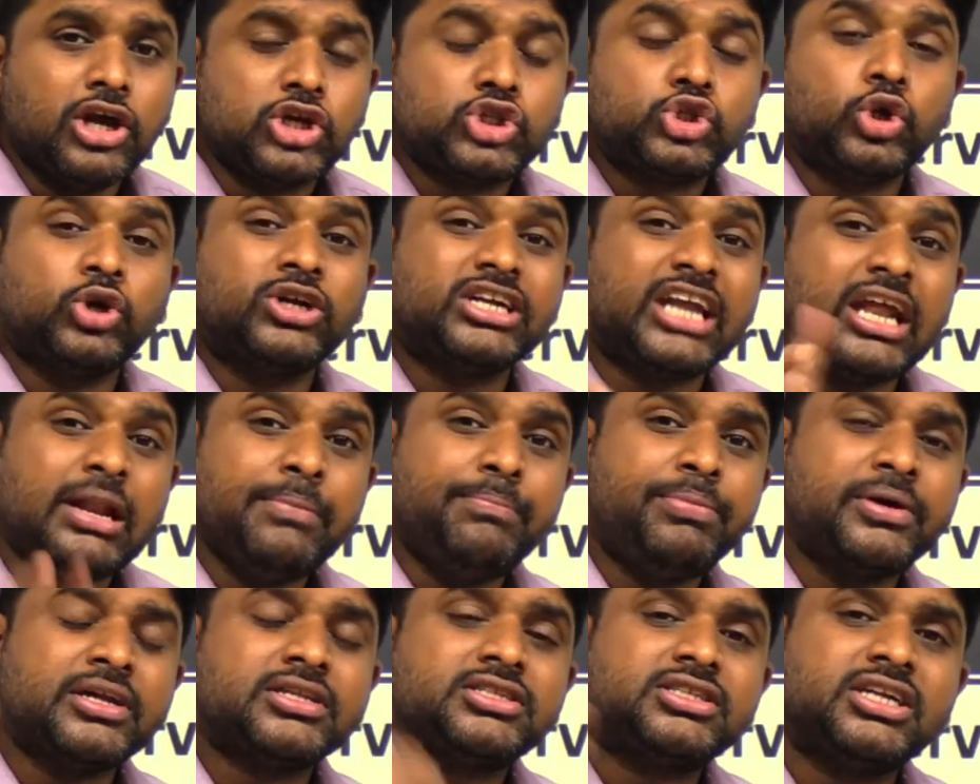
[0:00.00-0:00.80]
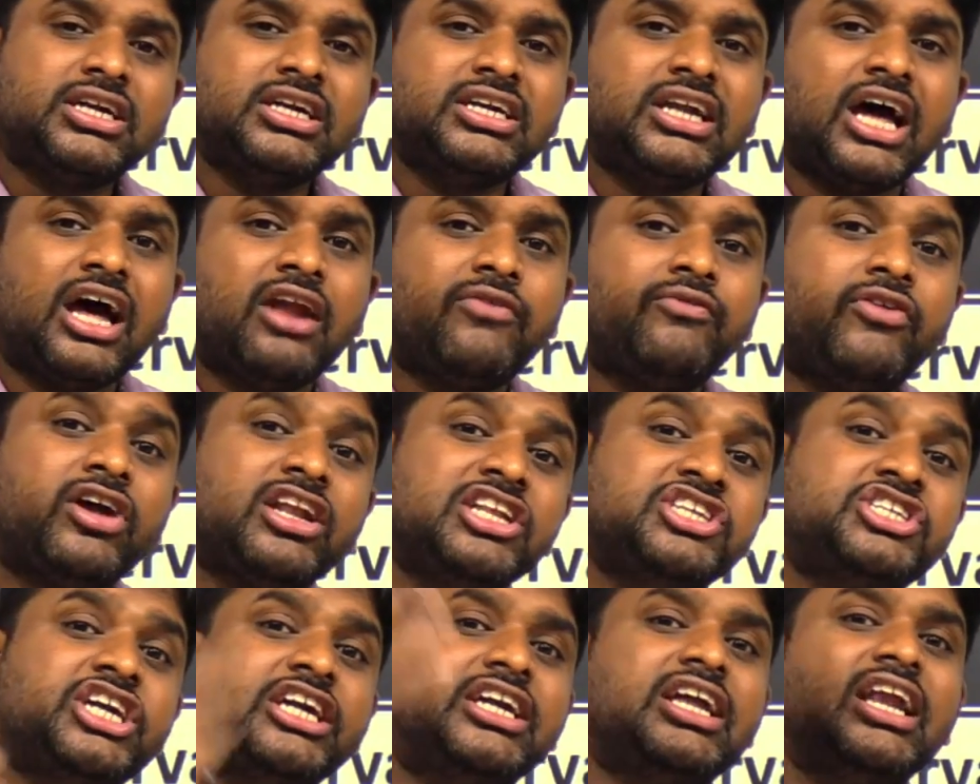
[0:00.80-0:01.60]
So 10% are
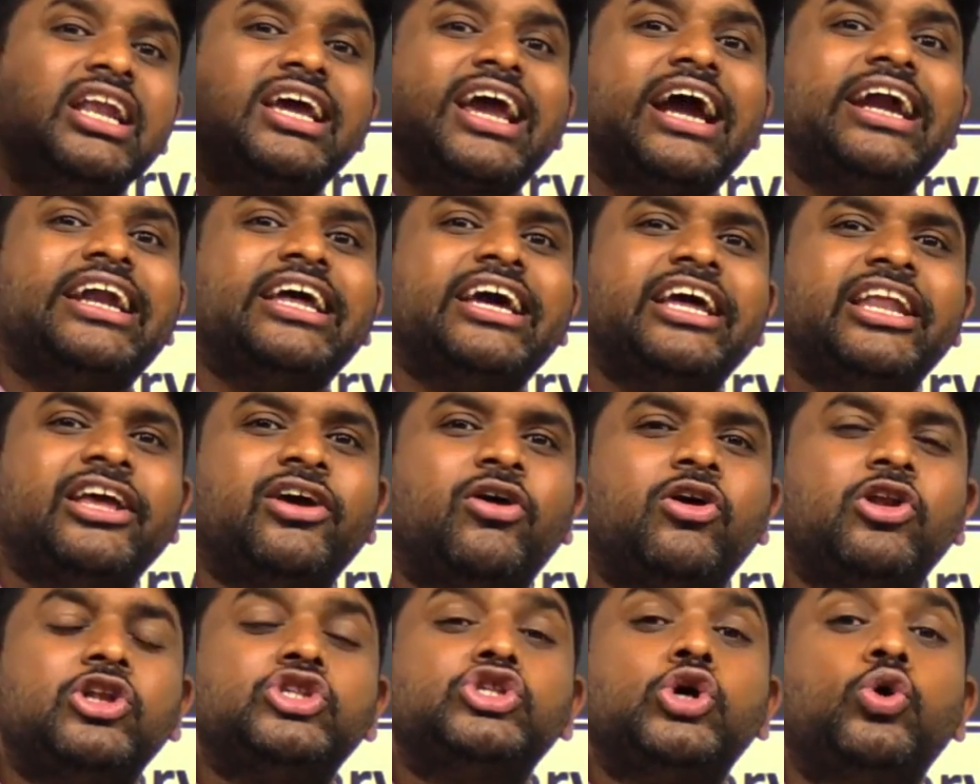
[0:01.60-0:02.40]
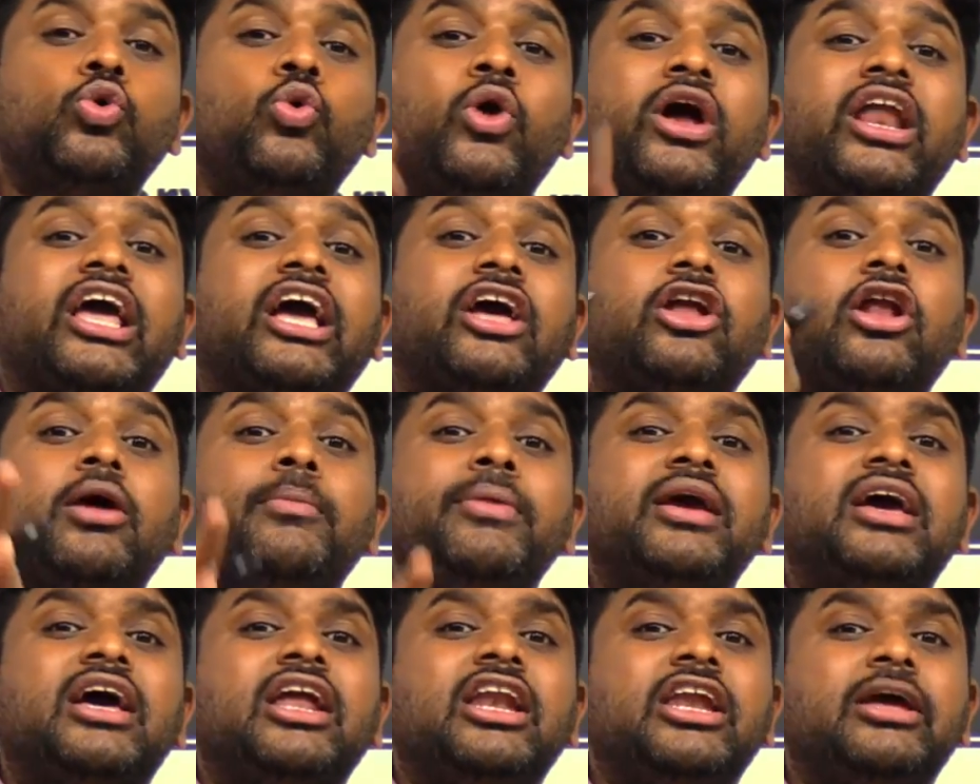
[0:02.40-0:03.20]
for general category also, who are
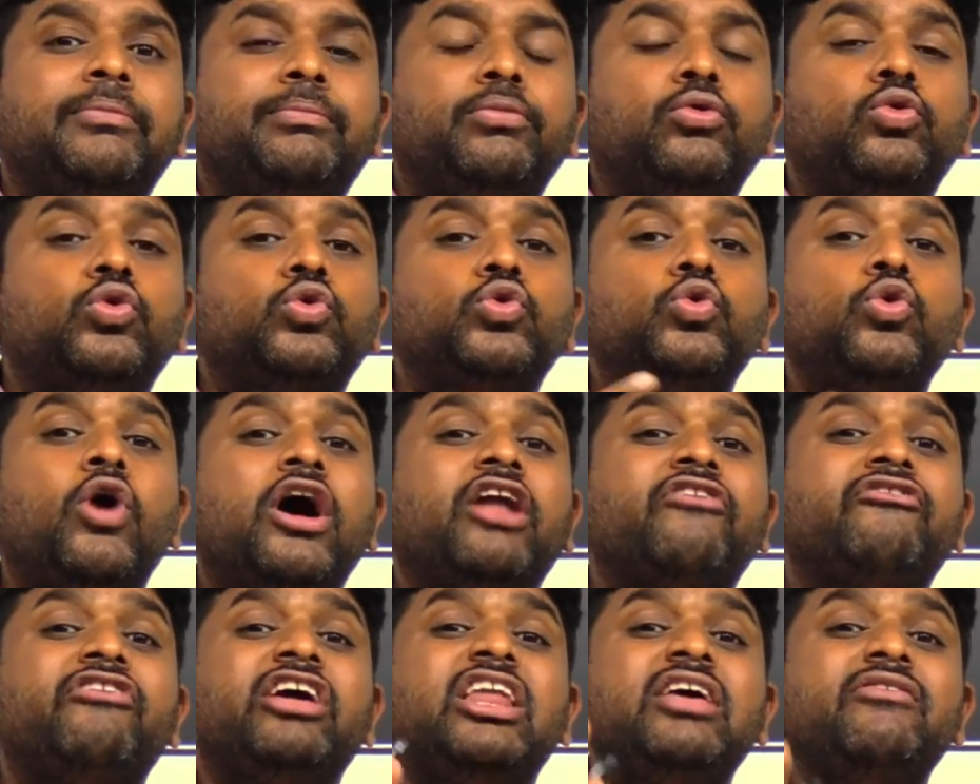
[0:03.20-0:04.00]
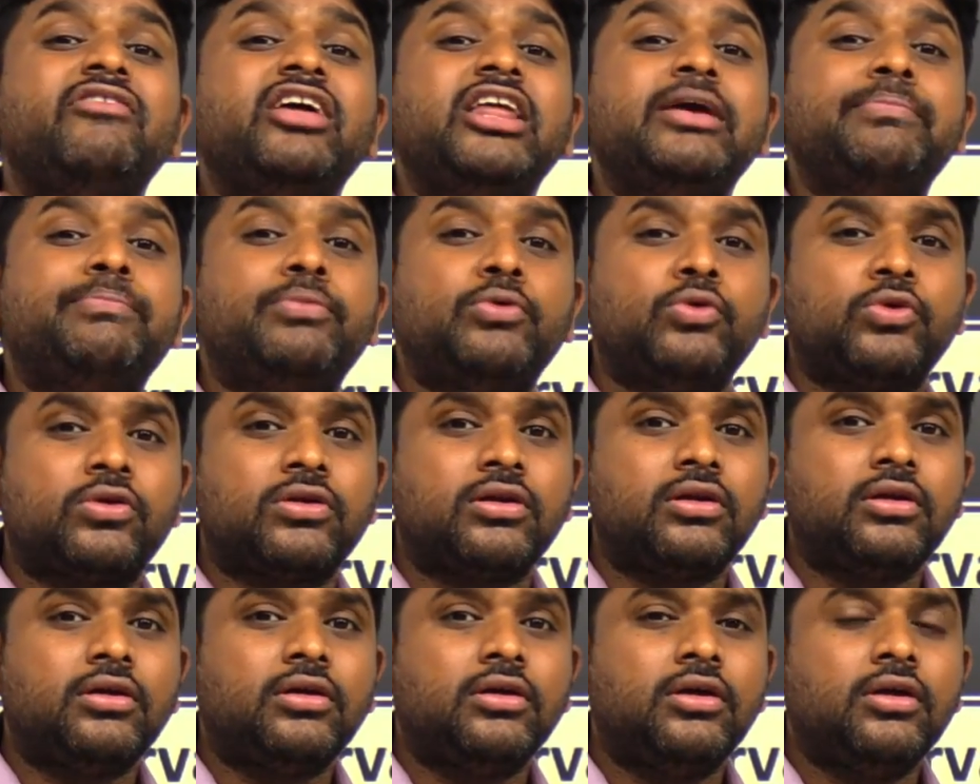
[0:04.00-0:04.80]
economically poor, who are very, very
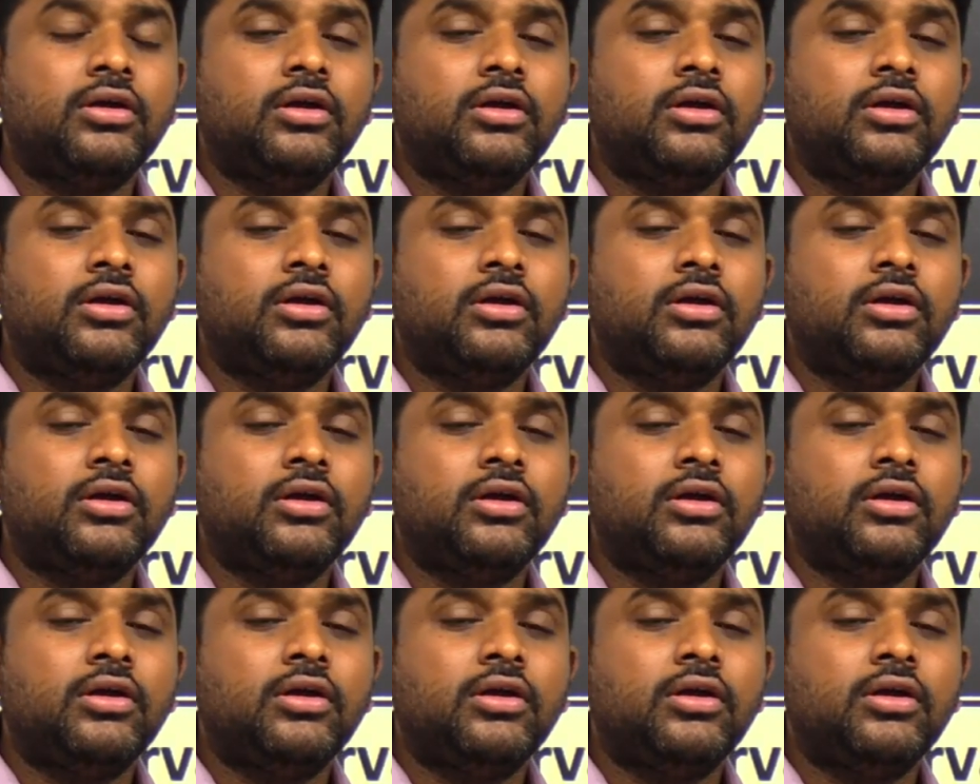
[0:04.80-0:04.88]
poor,